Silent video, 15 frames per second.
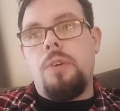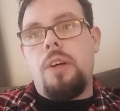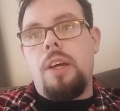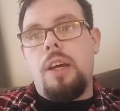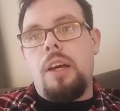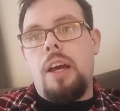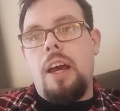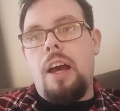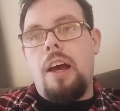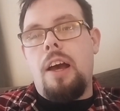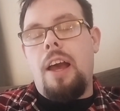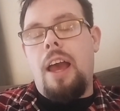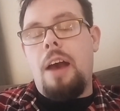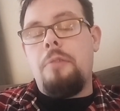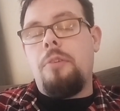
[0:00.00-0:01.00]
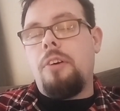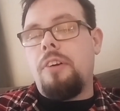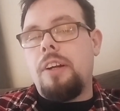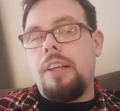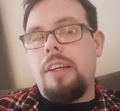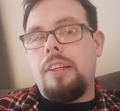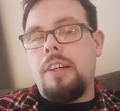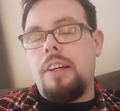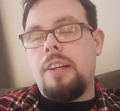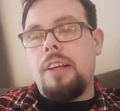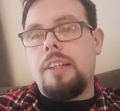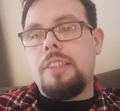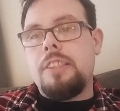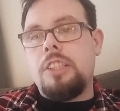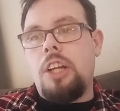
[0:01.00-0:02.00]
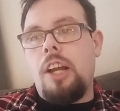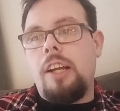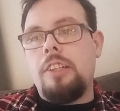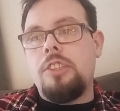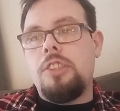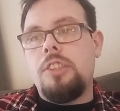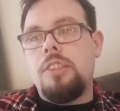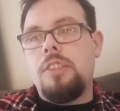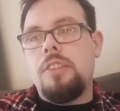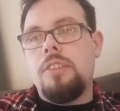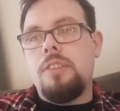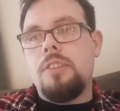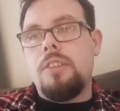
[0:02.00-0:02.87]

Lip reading: I have already kind of exchanged